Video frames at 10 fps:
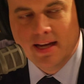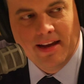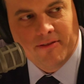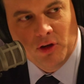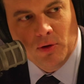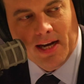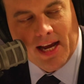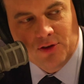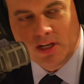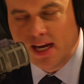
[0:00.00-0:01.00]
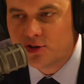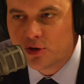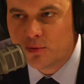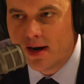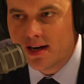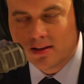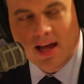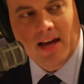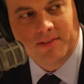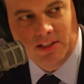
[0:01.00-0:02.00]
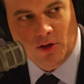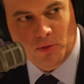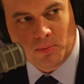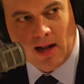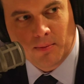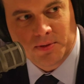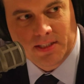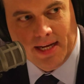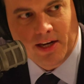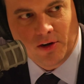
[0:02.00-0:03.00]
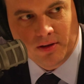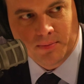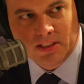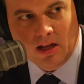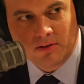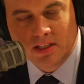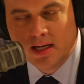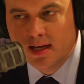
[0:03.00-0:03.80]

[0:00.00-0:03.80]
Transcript: If you get education right, a lot of these other problems take care of themselves.